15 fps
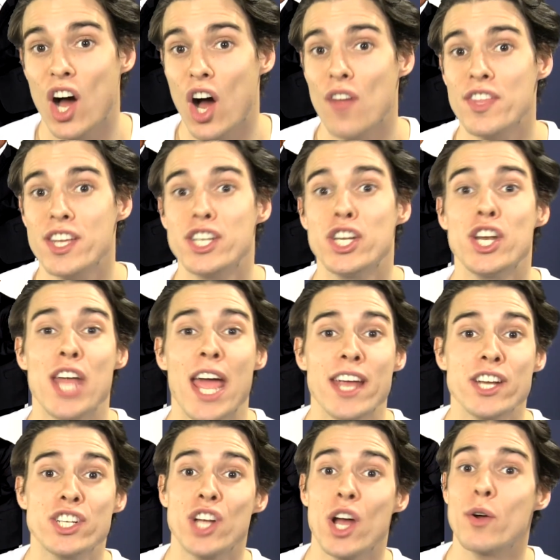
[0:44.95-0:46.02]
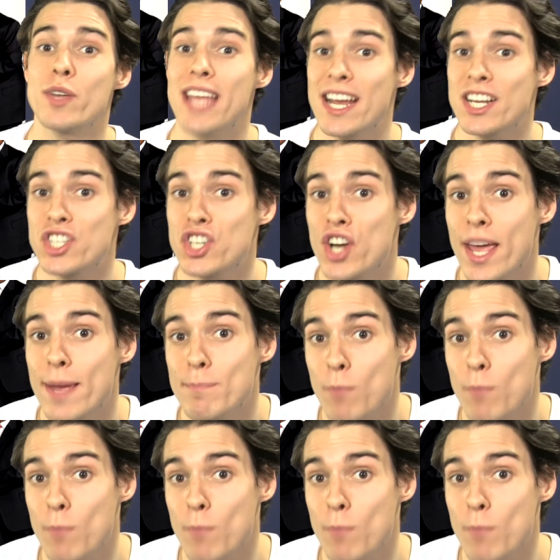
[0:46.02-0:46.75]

on the Today Show yesterday